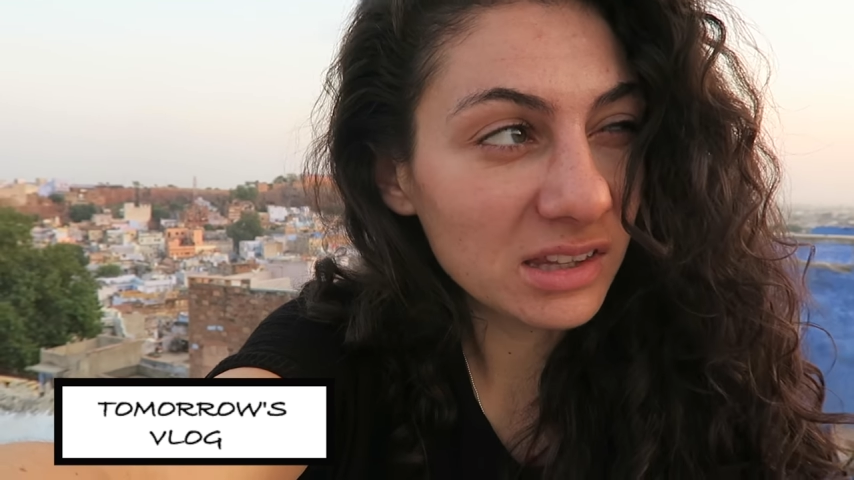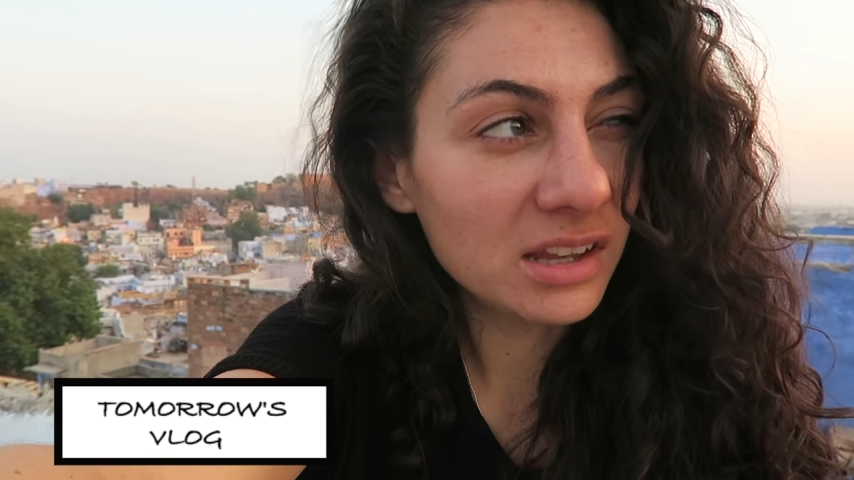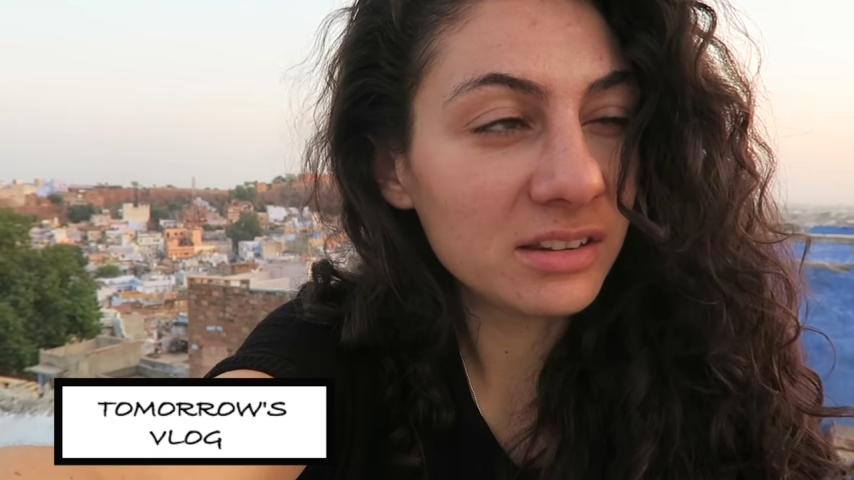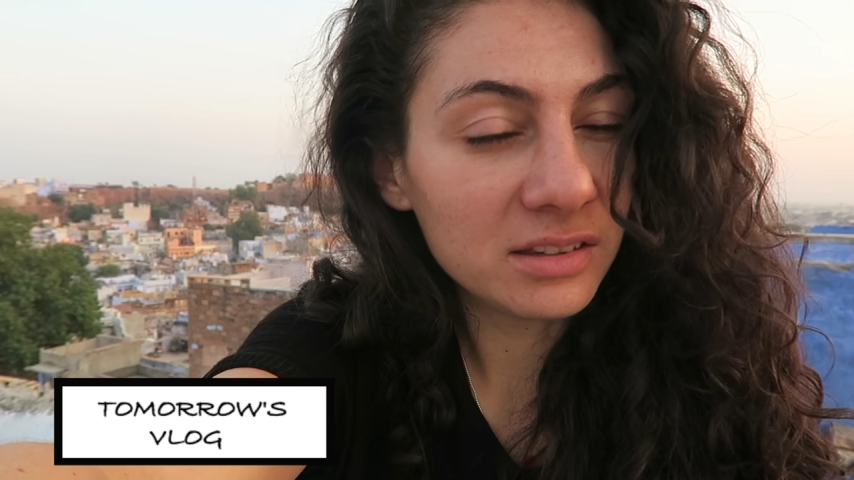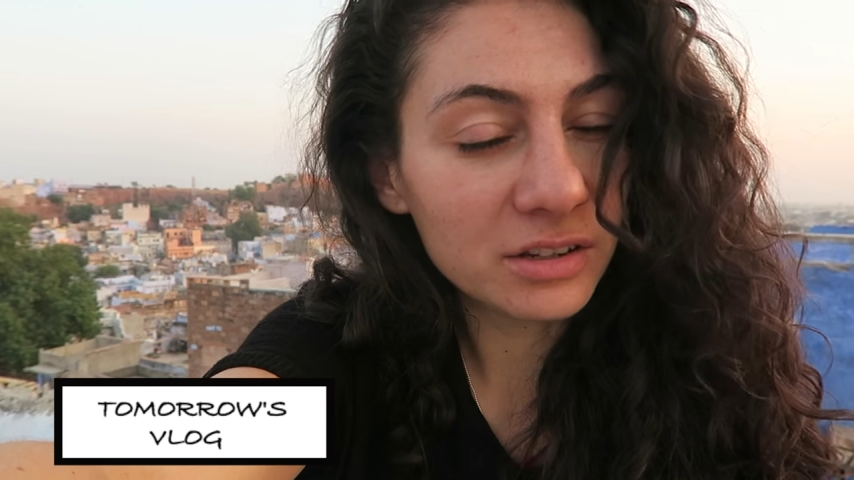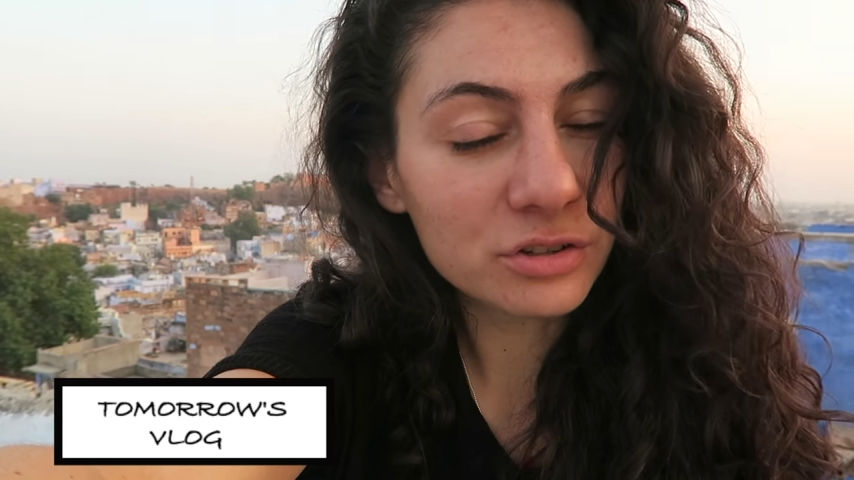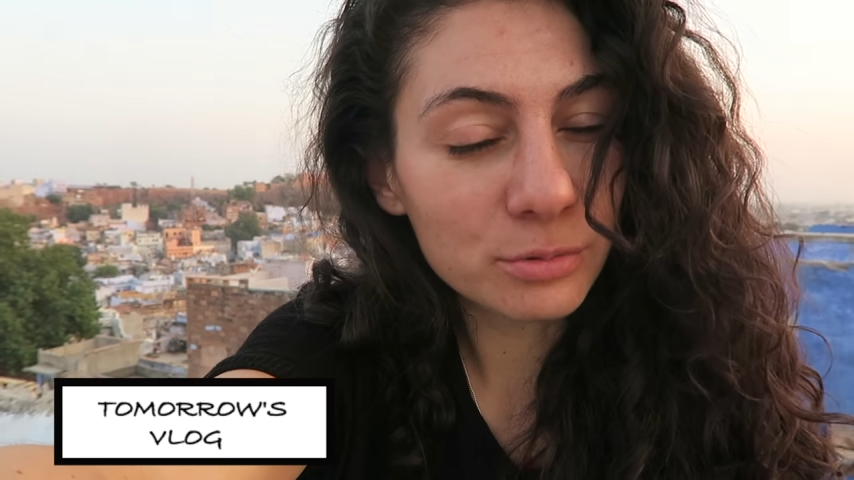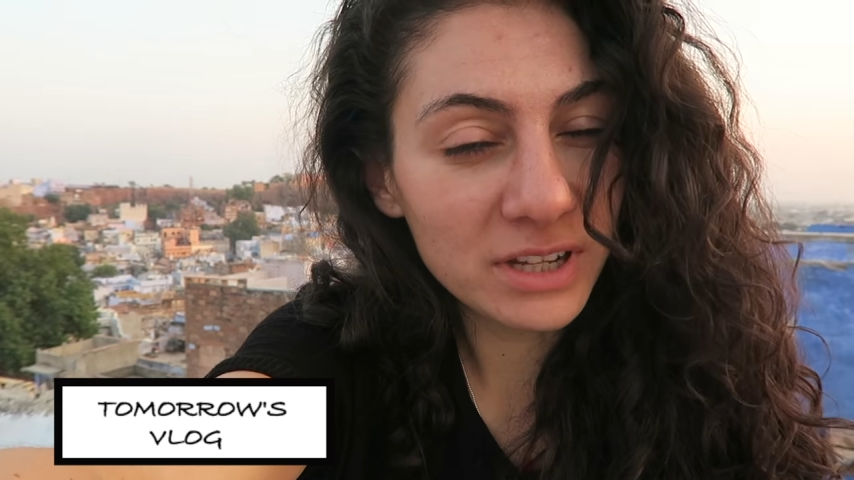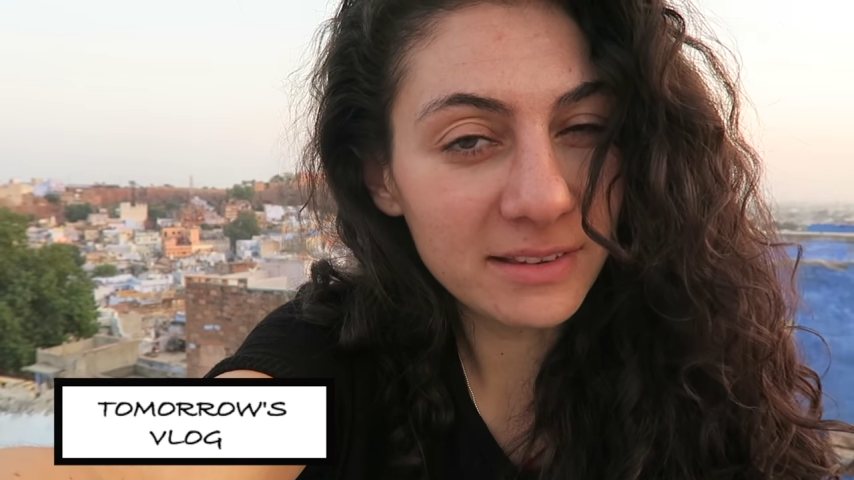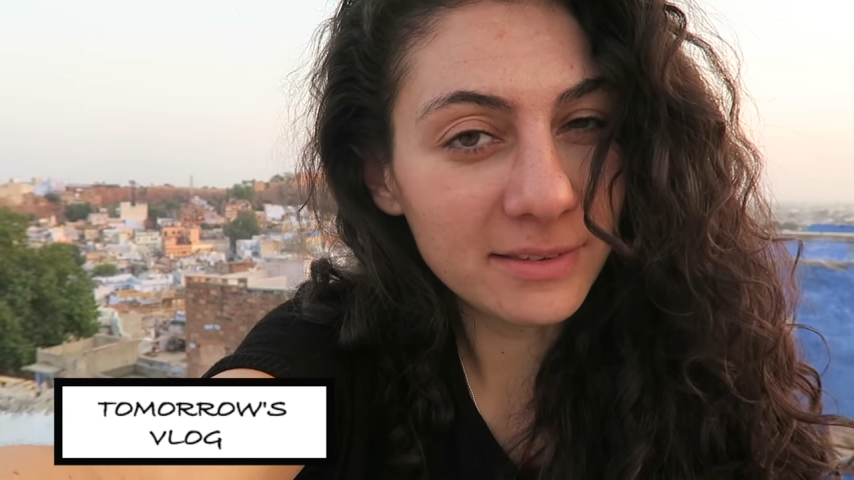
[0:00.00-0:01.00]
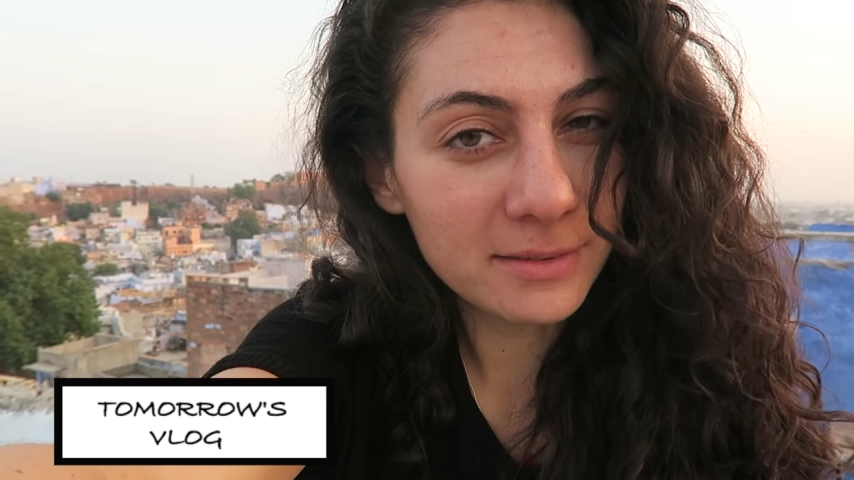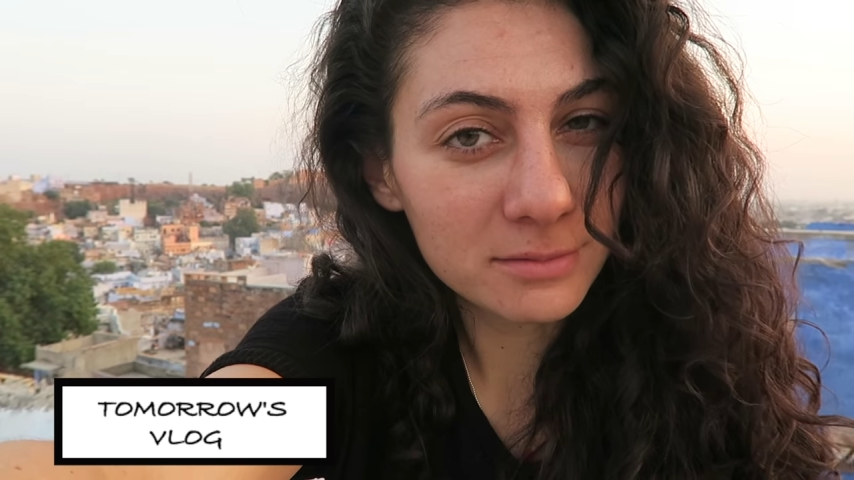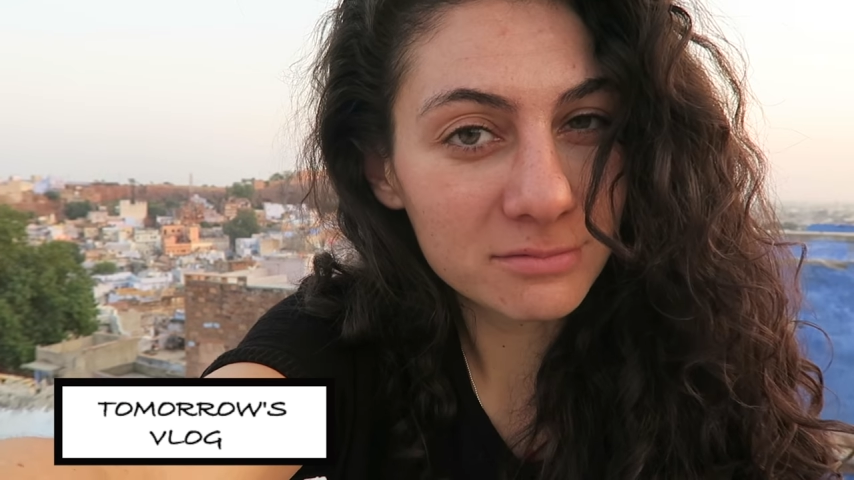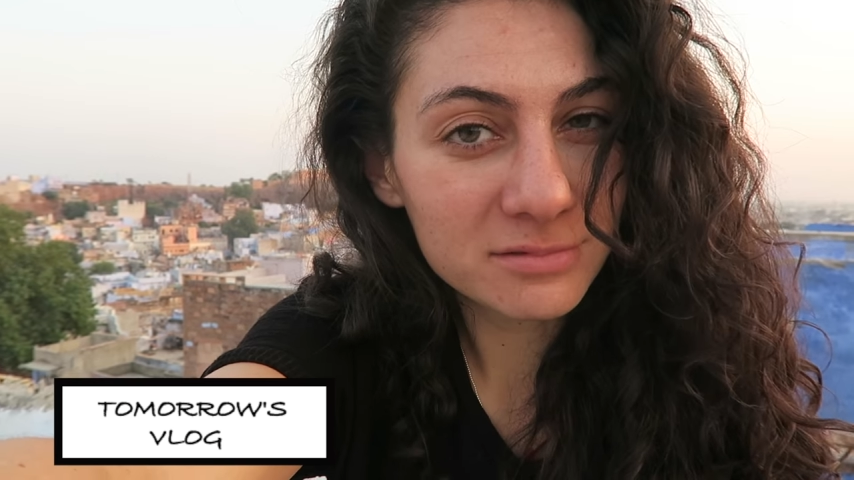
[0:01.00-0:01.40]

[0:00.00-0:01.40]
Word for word: as their sweets.